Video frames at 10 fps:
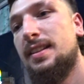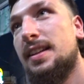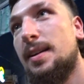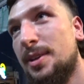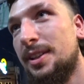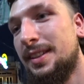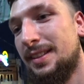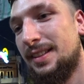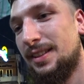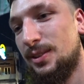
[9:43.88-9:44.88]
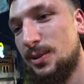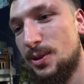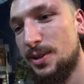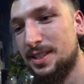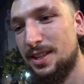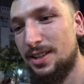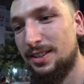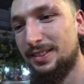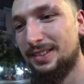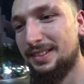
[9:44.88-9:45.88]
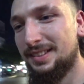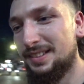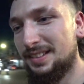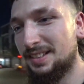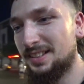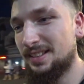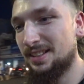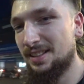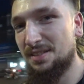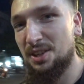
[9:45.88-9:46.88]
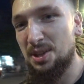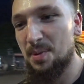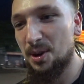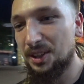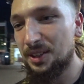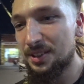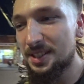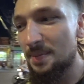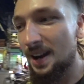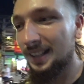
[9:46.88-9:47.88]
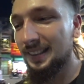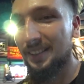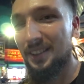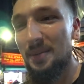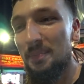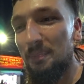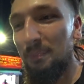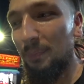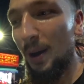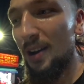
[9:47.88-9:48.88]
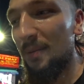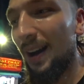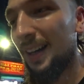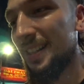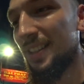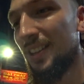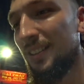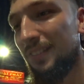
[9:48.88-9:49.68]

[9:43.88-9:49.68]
Come in. Oh, it's hot. I've got the bowl of noodles in my hand and I'm going to burn my hands off.